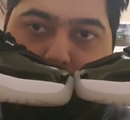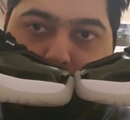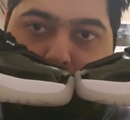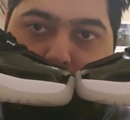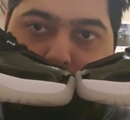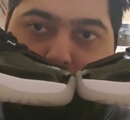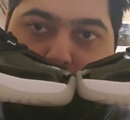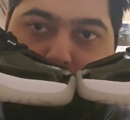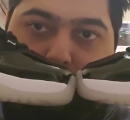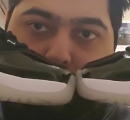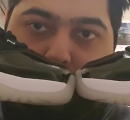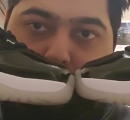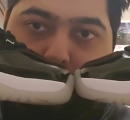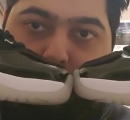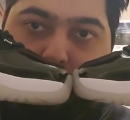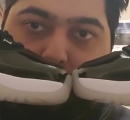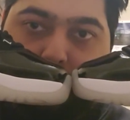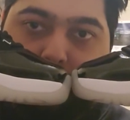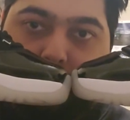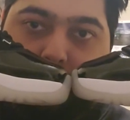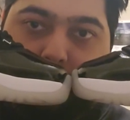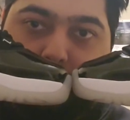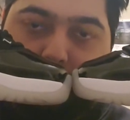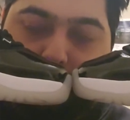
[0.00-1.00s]
Peace,
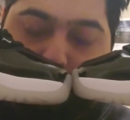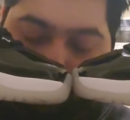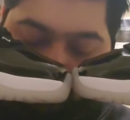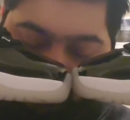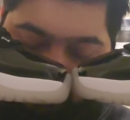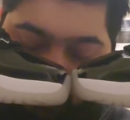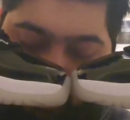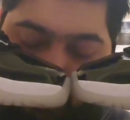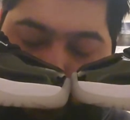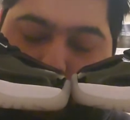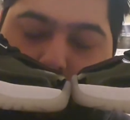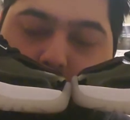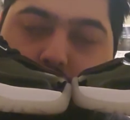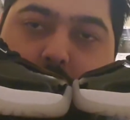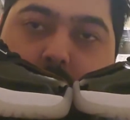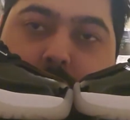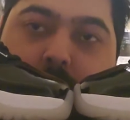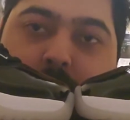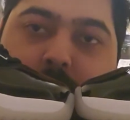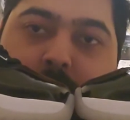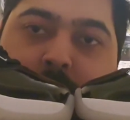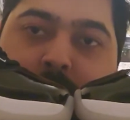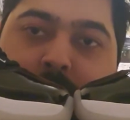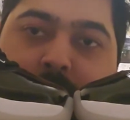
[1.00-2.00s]
bye. Make sure to
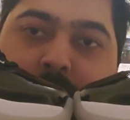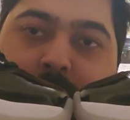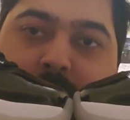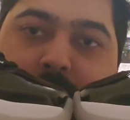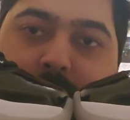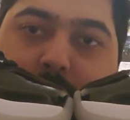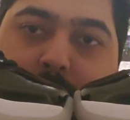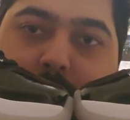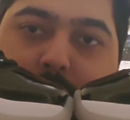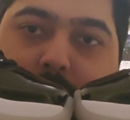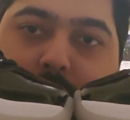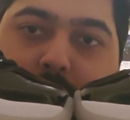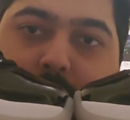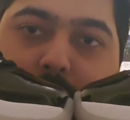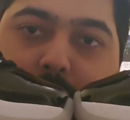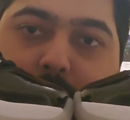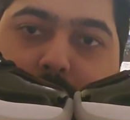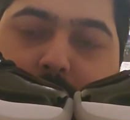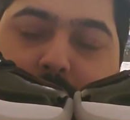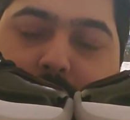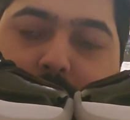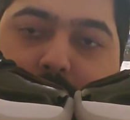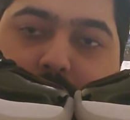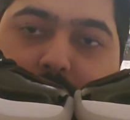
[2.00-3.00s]
finesse the subscribe
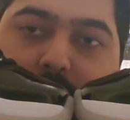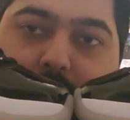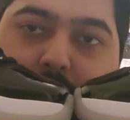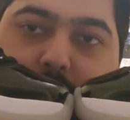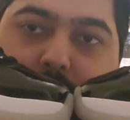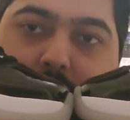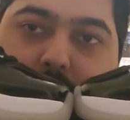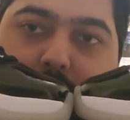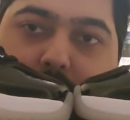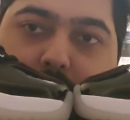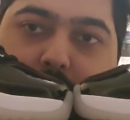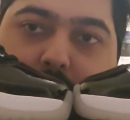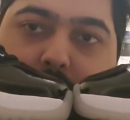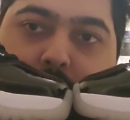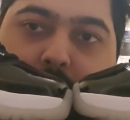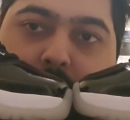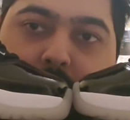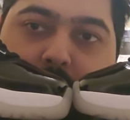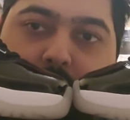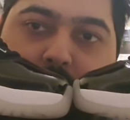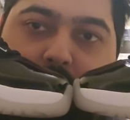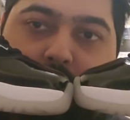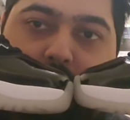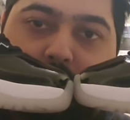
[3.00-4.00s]
button down below.
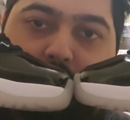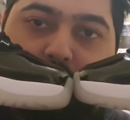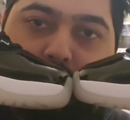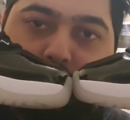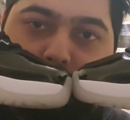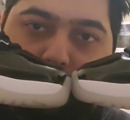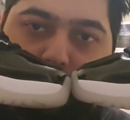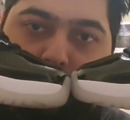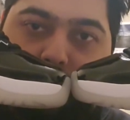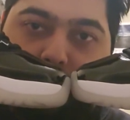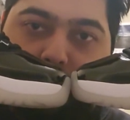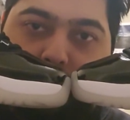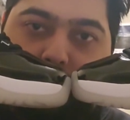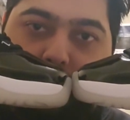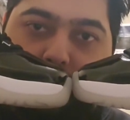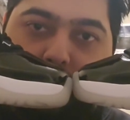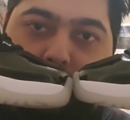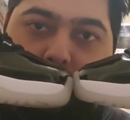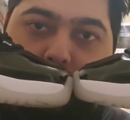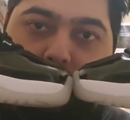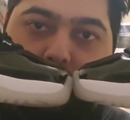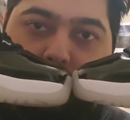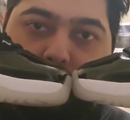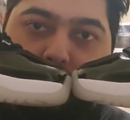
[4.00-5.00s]
Leave a like
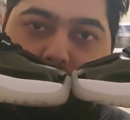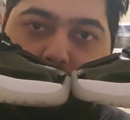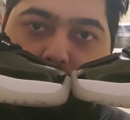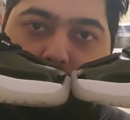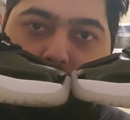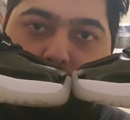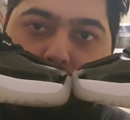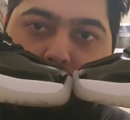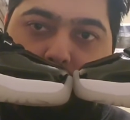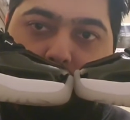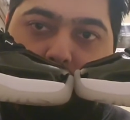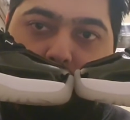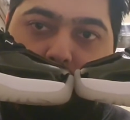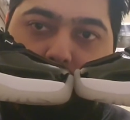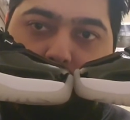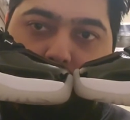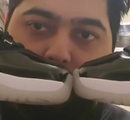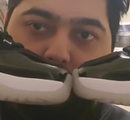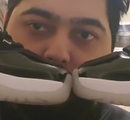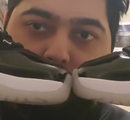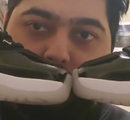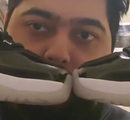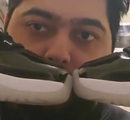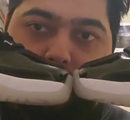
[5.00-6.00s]
and a comment on this
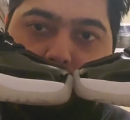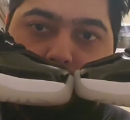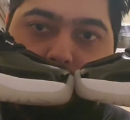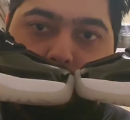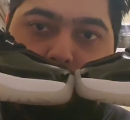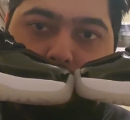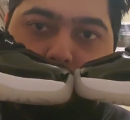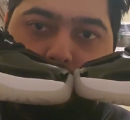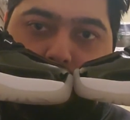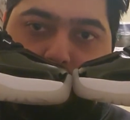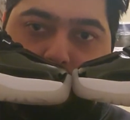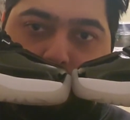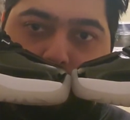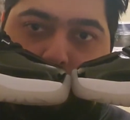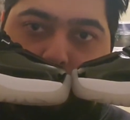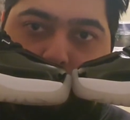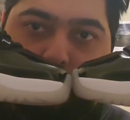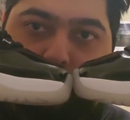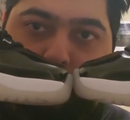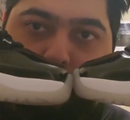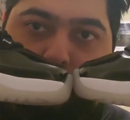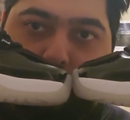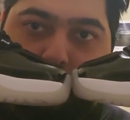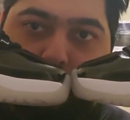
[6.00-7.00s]
video, what your
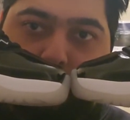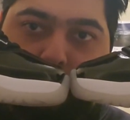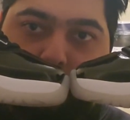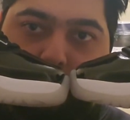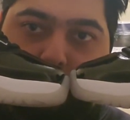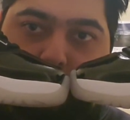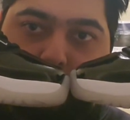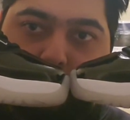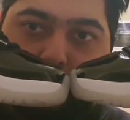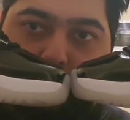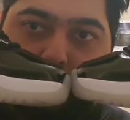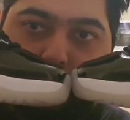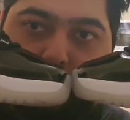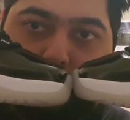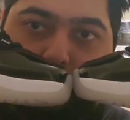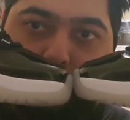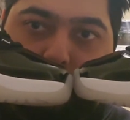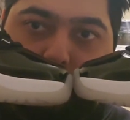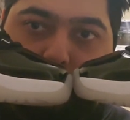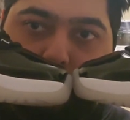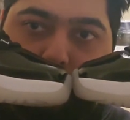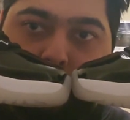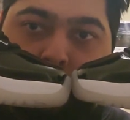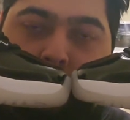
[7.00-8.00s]
thoughts on this video
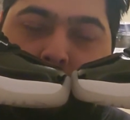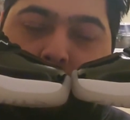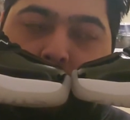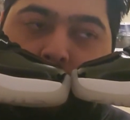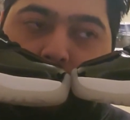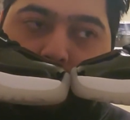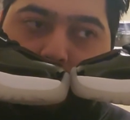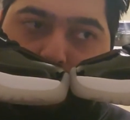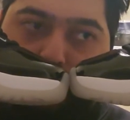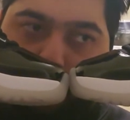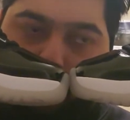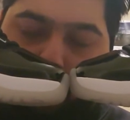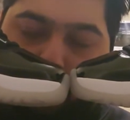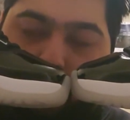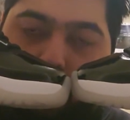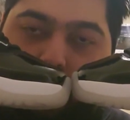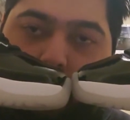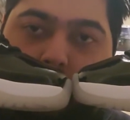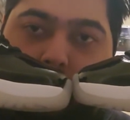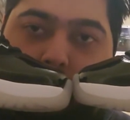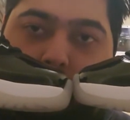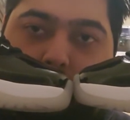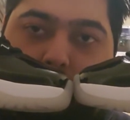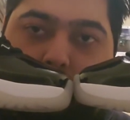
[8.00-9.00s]
are. My
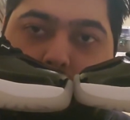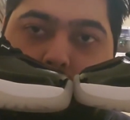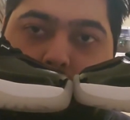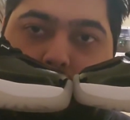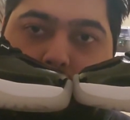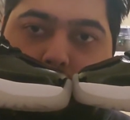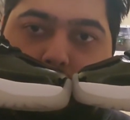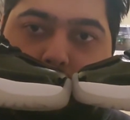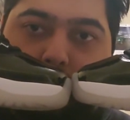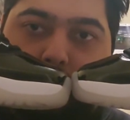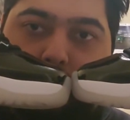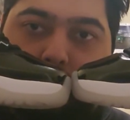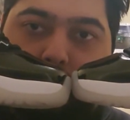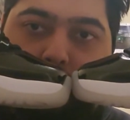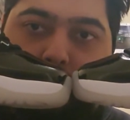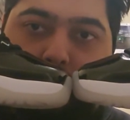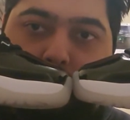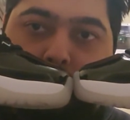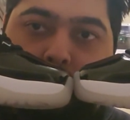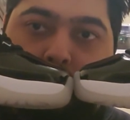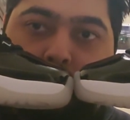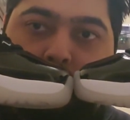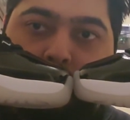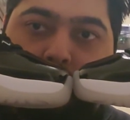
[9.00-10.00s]
content will be getting
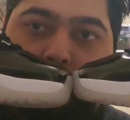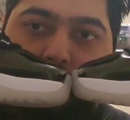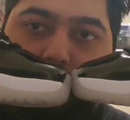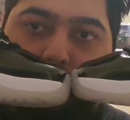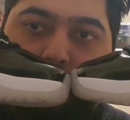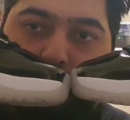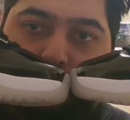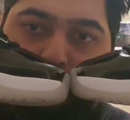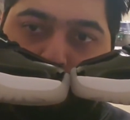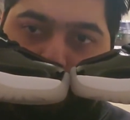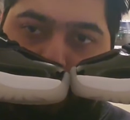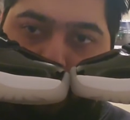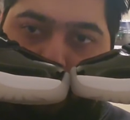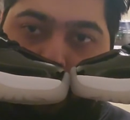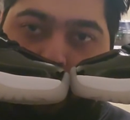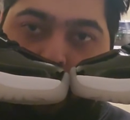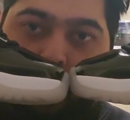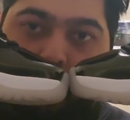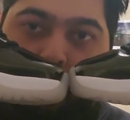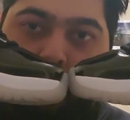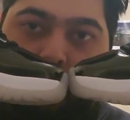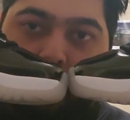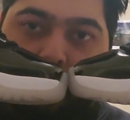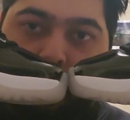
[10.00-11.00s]
better when I figure out
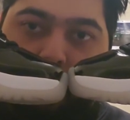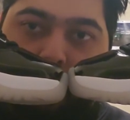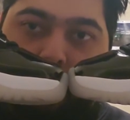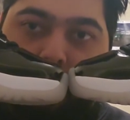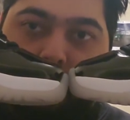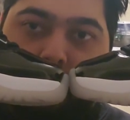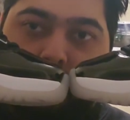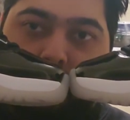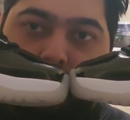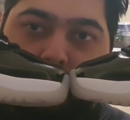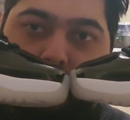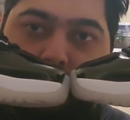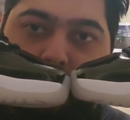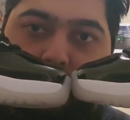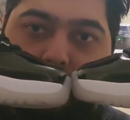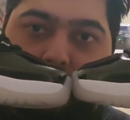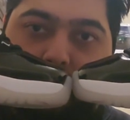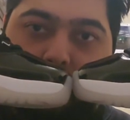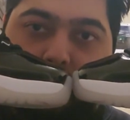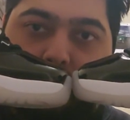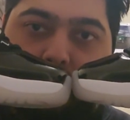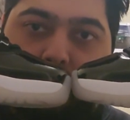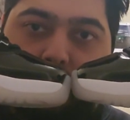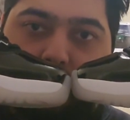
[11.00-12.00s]
how to edit my
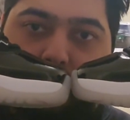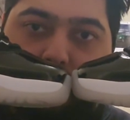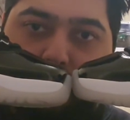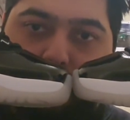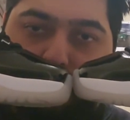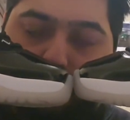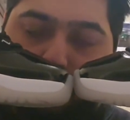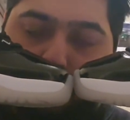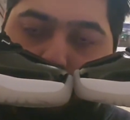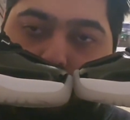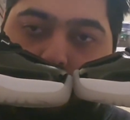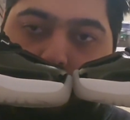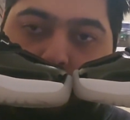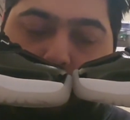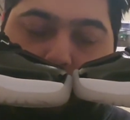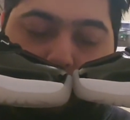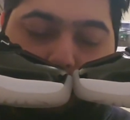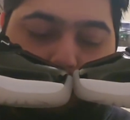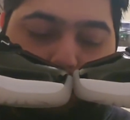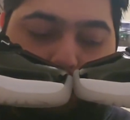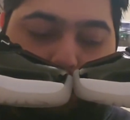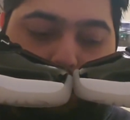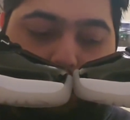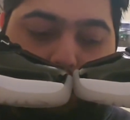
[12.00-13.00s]
videos. You guys
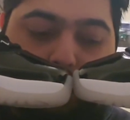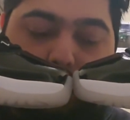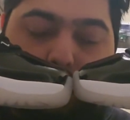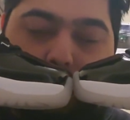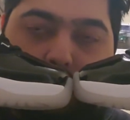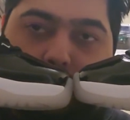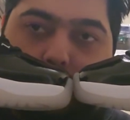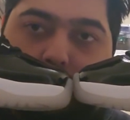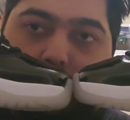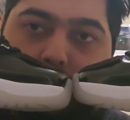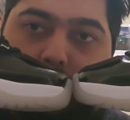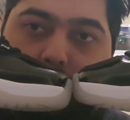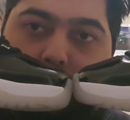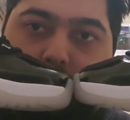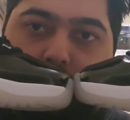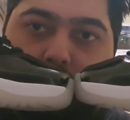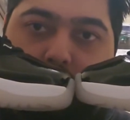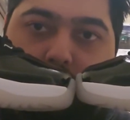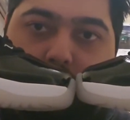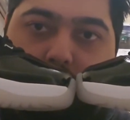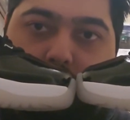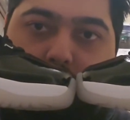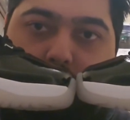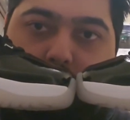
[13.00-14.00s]
let me know what editing
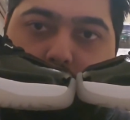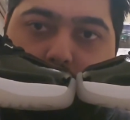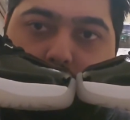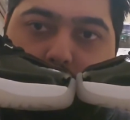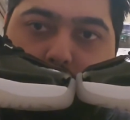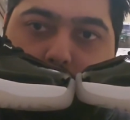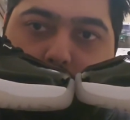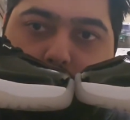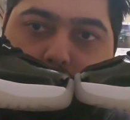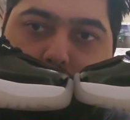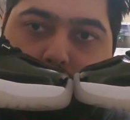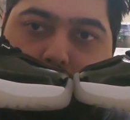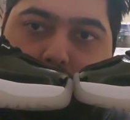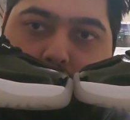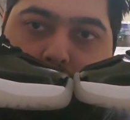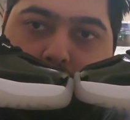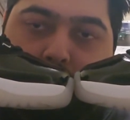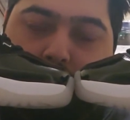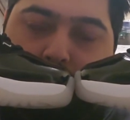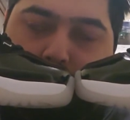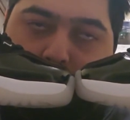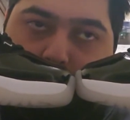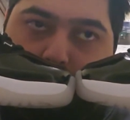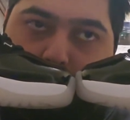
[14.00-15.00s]
software is the best.
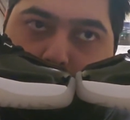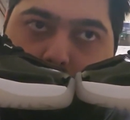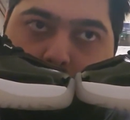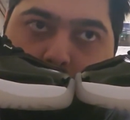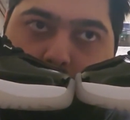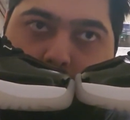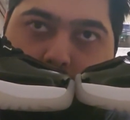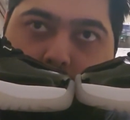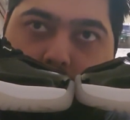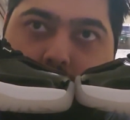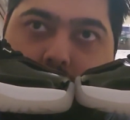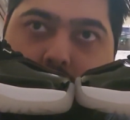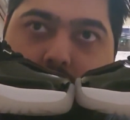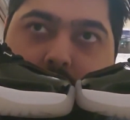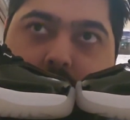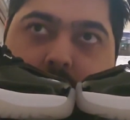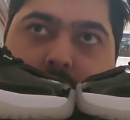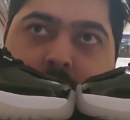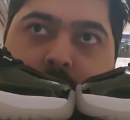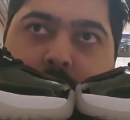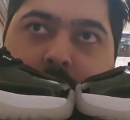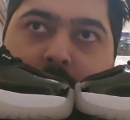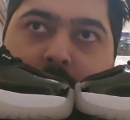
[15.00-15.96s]
Sony Vegas